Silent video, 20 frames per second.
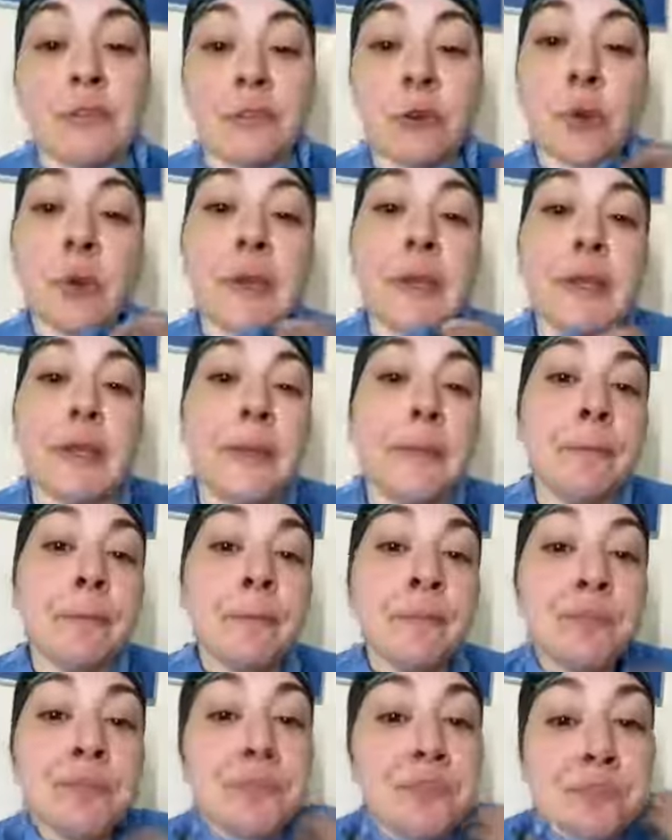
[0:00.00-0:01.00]
40,
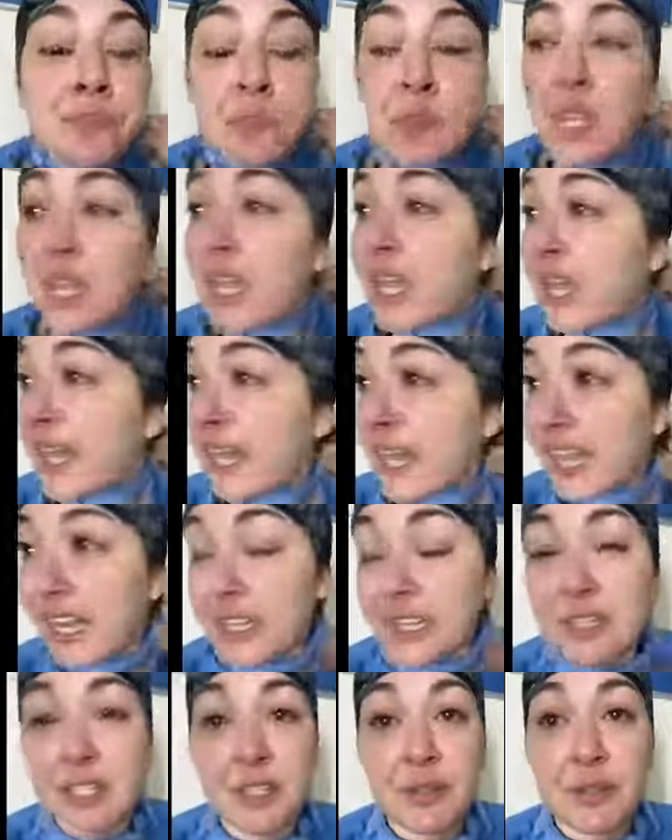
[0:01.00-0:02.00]

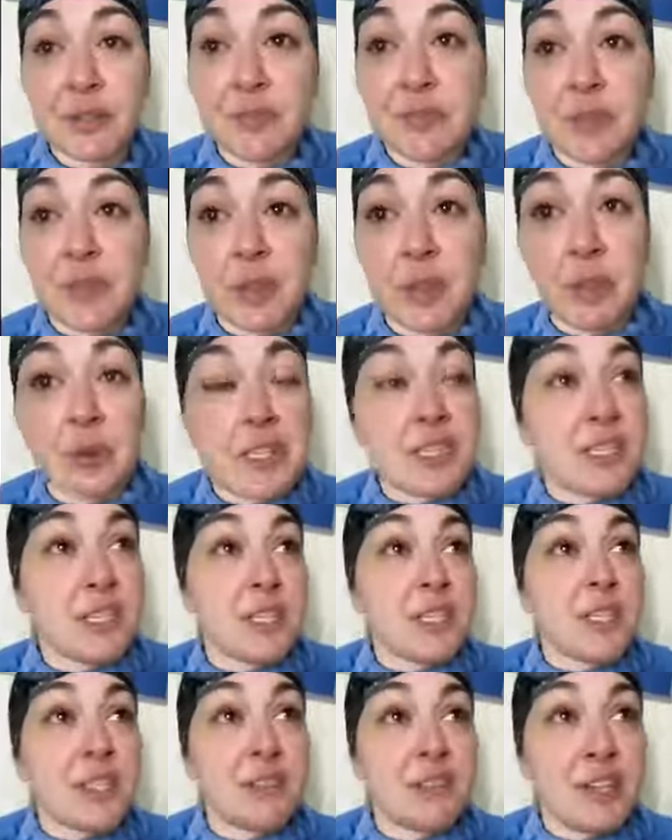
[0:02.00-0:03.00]
and the
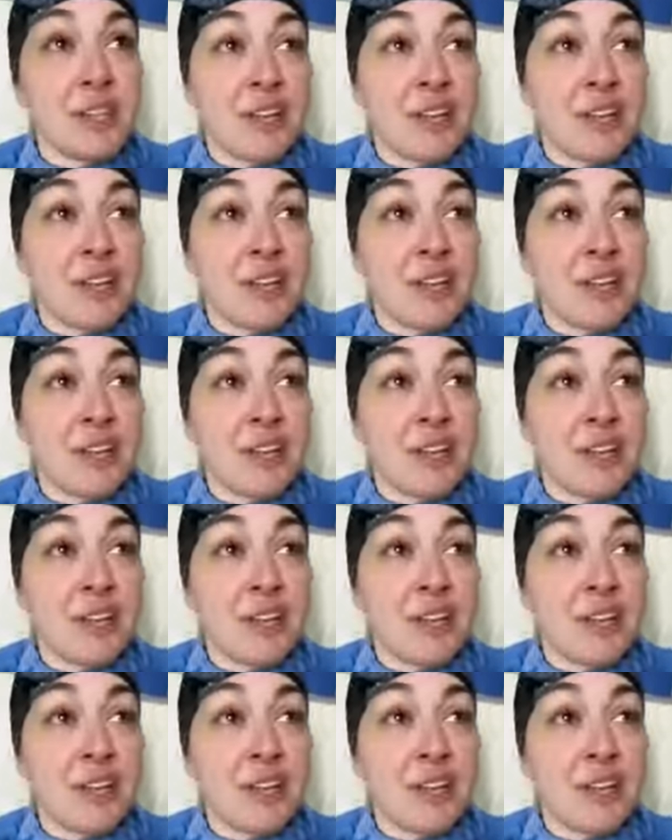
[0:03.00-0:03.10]
resident